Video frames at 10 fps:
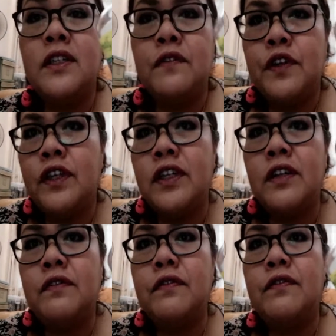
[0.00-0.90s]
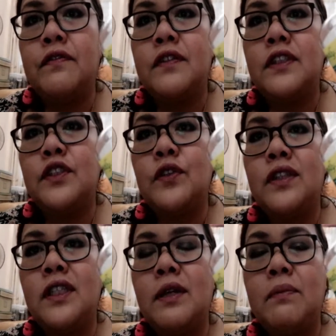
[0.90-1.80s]
Have you heard of
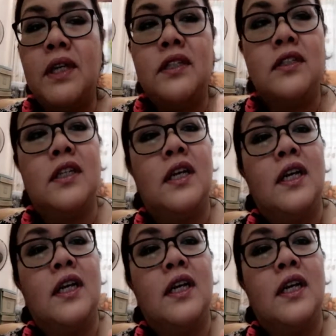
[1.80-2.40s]
Total Image?